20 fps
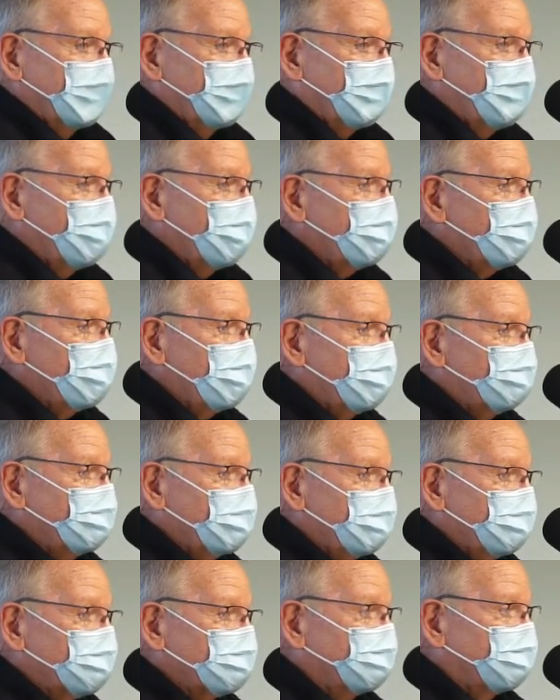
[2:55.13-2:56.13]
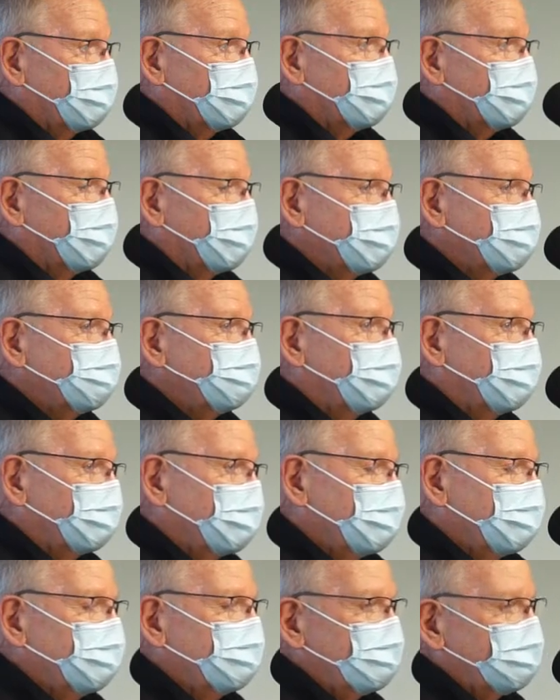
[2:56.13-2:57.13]
The equipment we have now is very nice, but
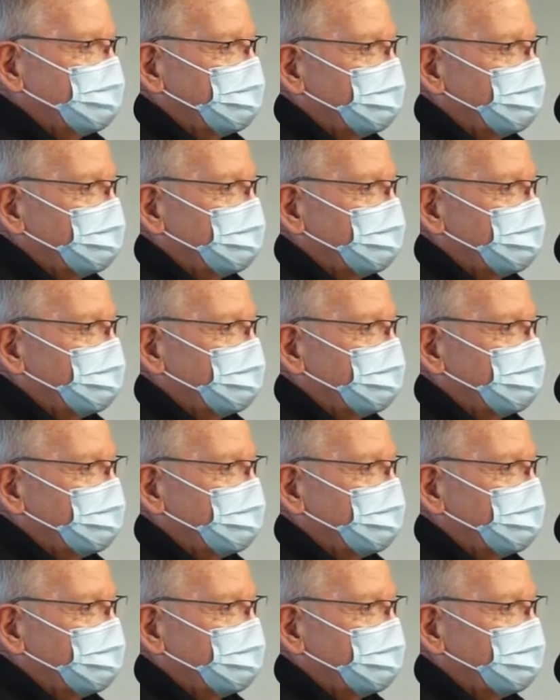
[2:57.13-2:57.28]
again, you